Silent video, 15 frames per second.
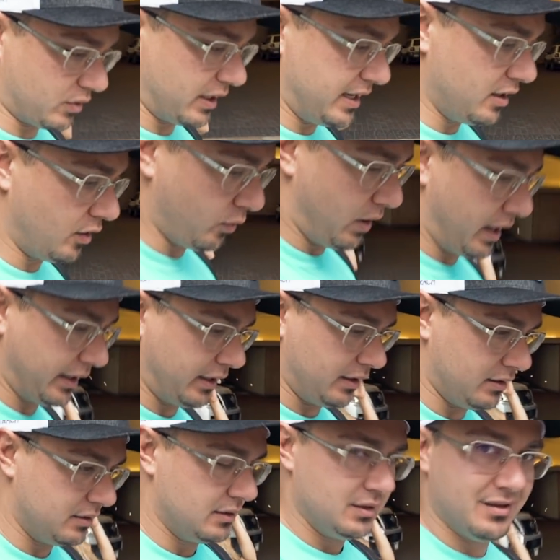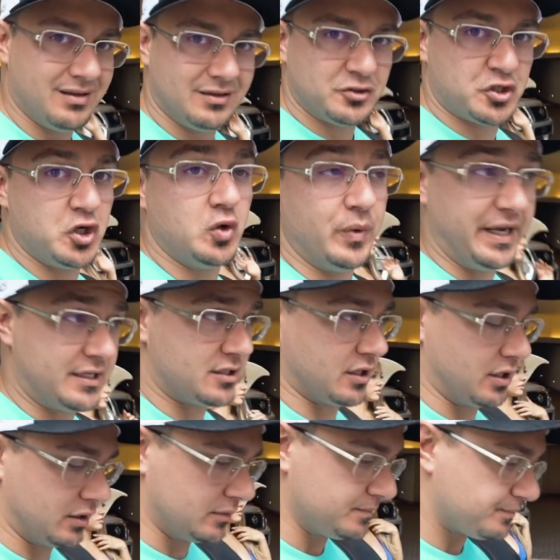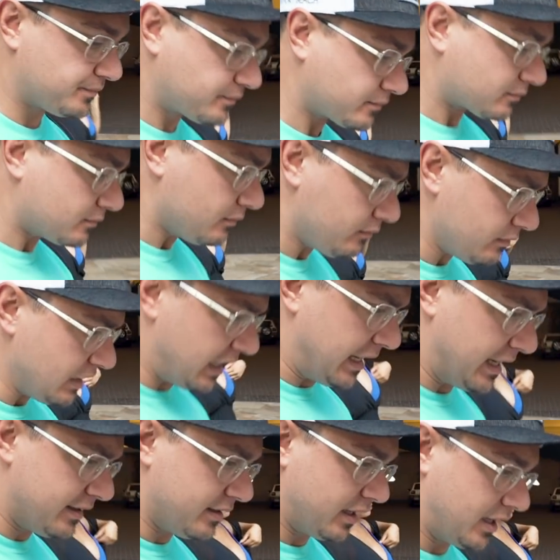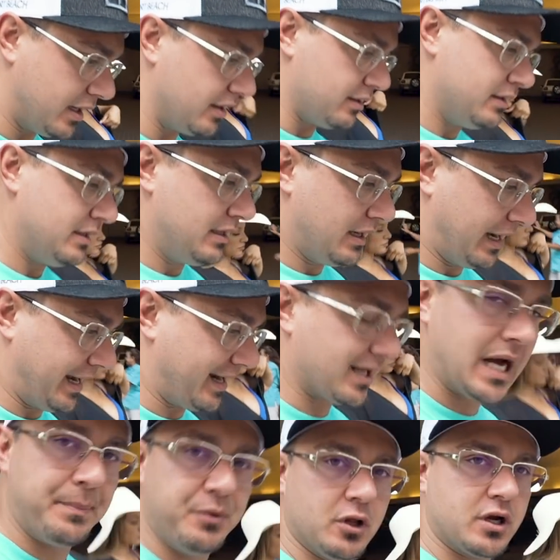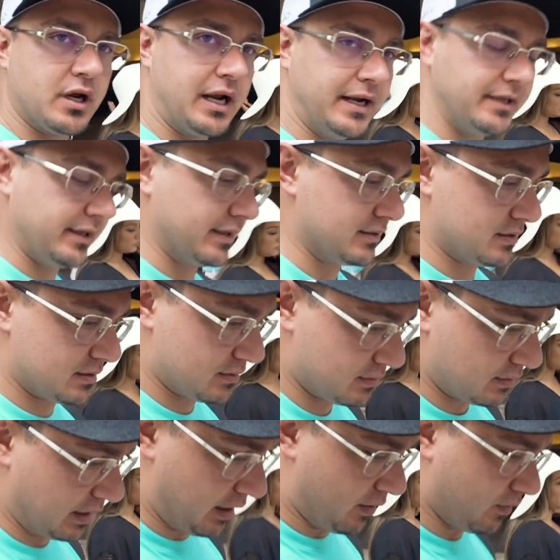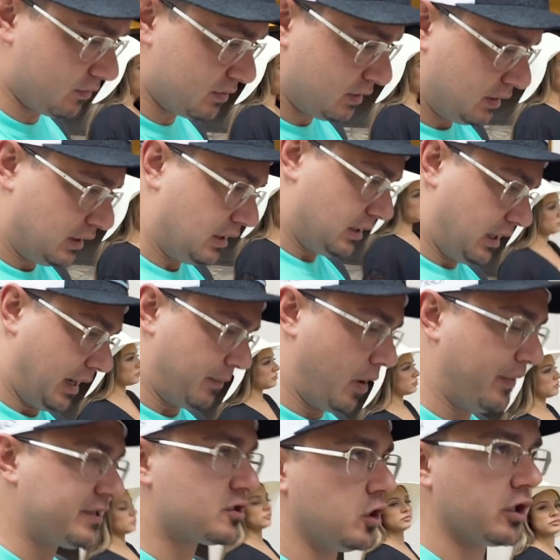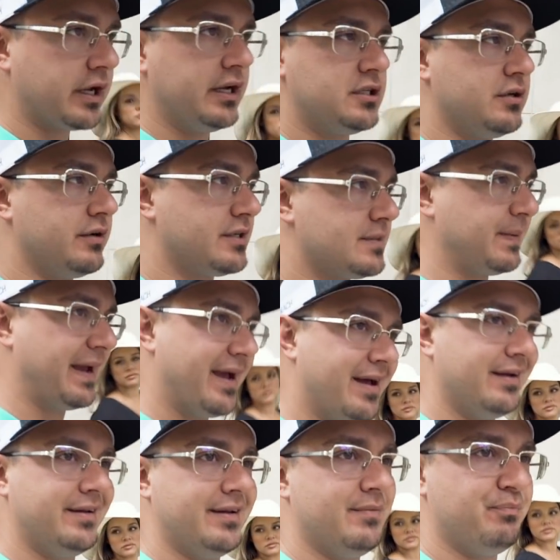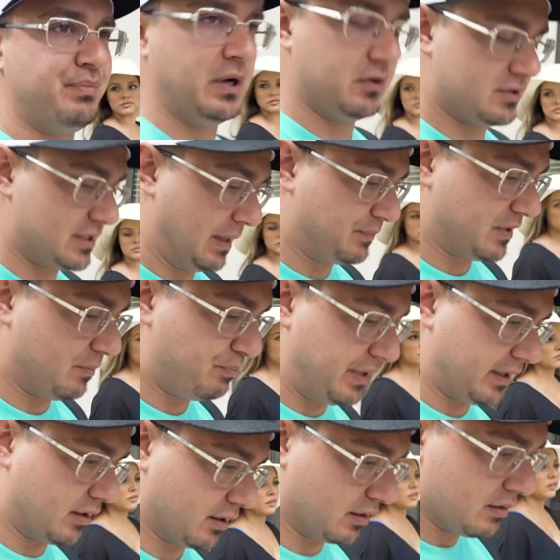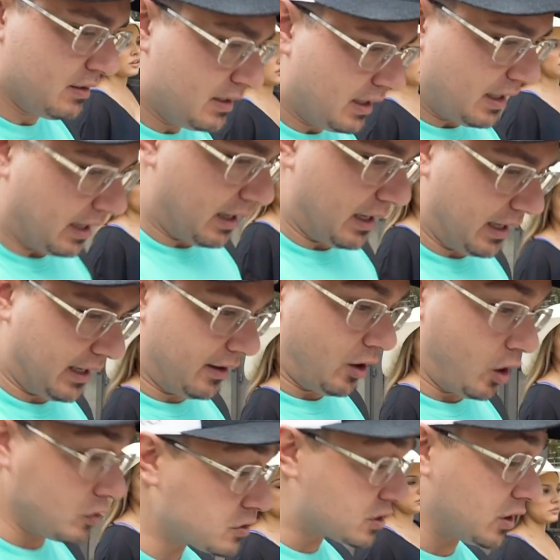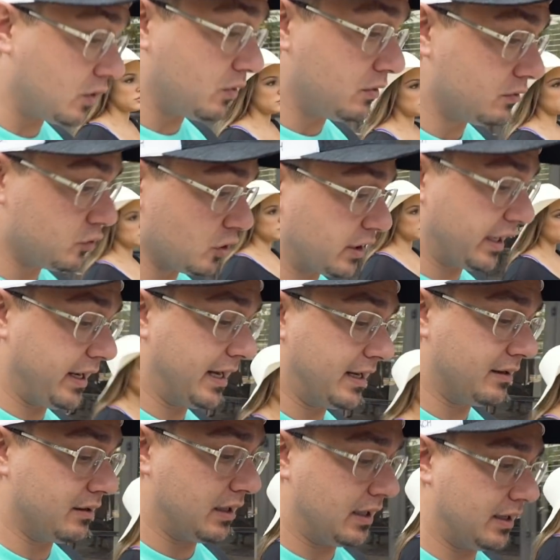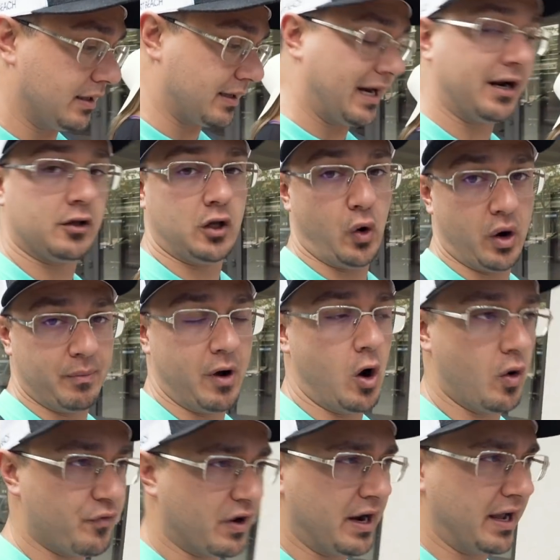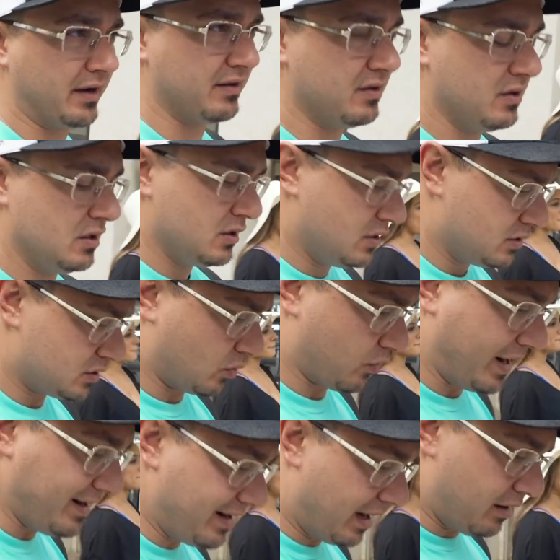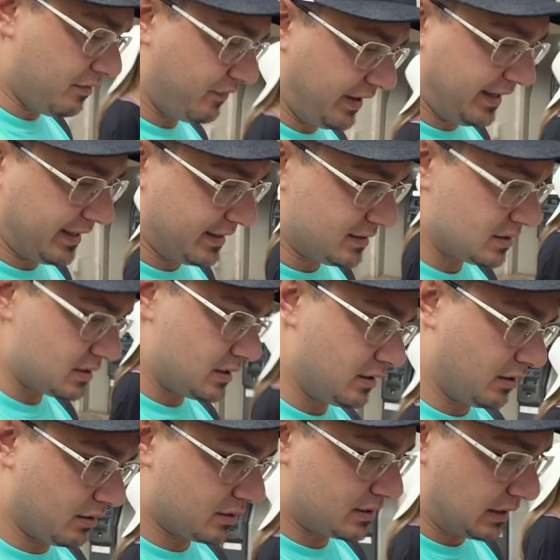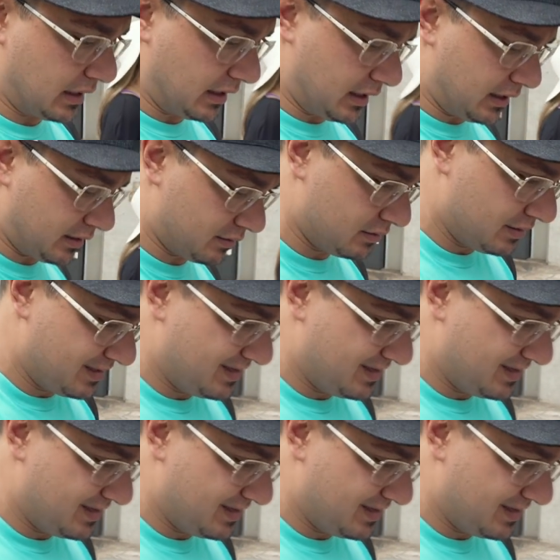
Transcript: were in Hawaii 2 weeks ago, and I had a couple of good ideas. Now, I'm always looking to expand and build something bigger, also looking at kind of lowering my overhead. So right now in Vegas, there's a